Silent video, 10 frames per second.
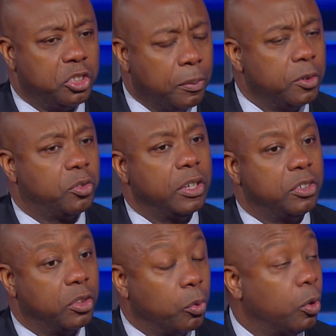
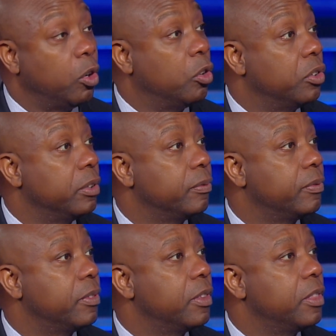demonstrate to the world
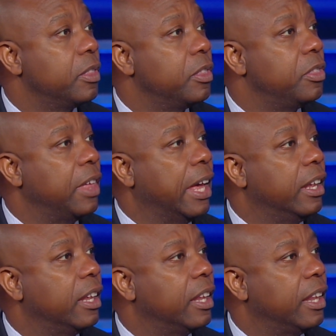
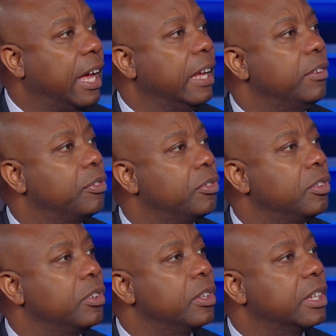that
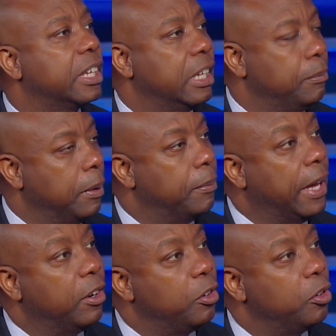life can be
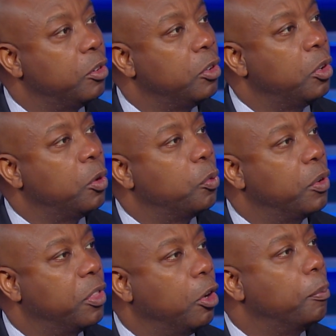better
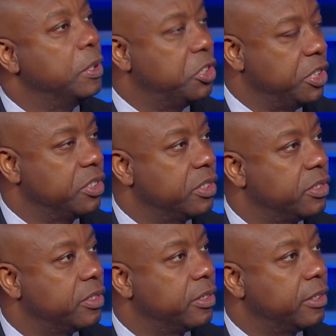with hope in
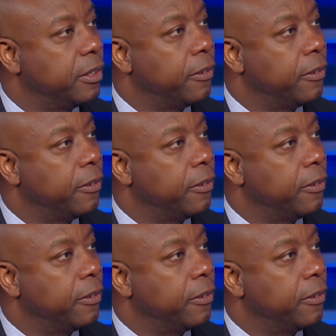Jesus.